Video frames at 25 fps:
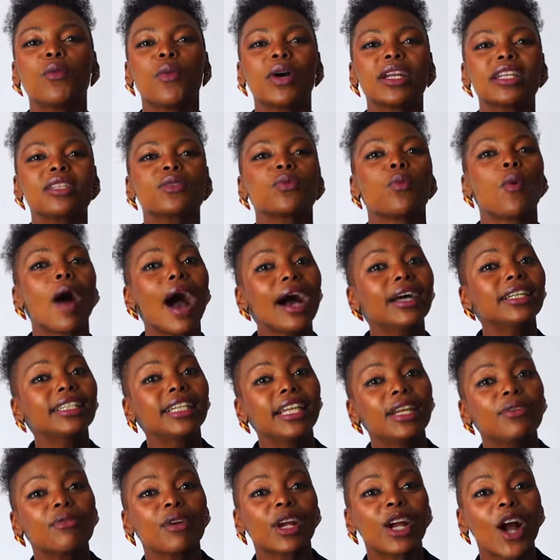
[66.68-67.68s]
what is
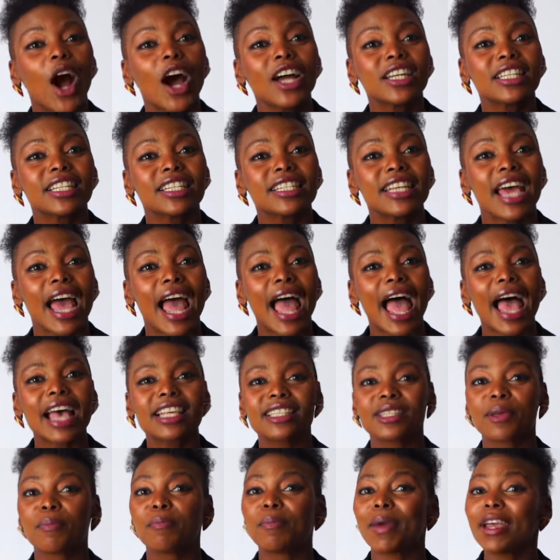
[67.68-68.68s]
widely regarded
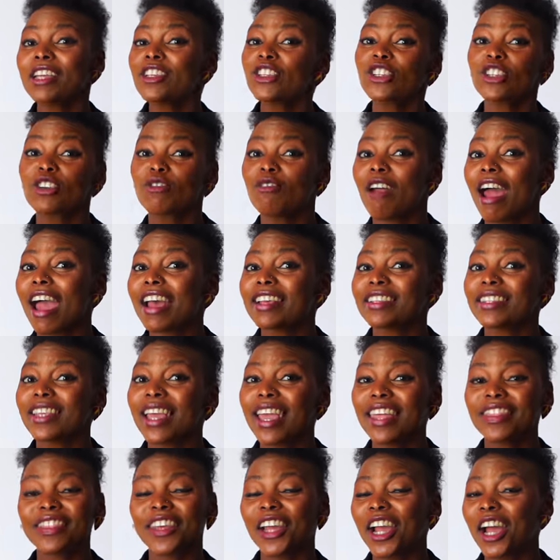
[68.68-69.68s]
as the best Shiraz
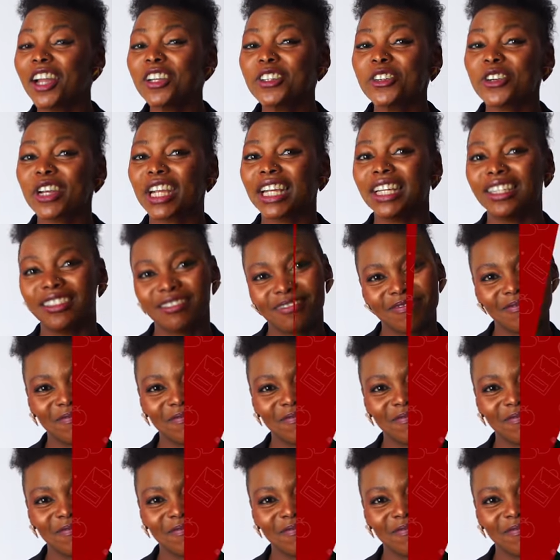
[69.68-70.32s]
in the country.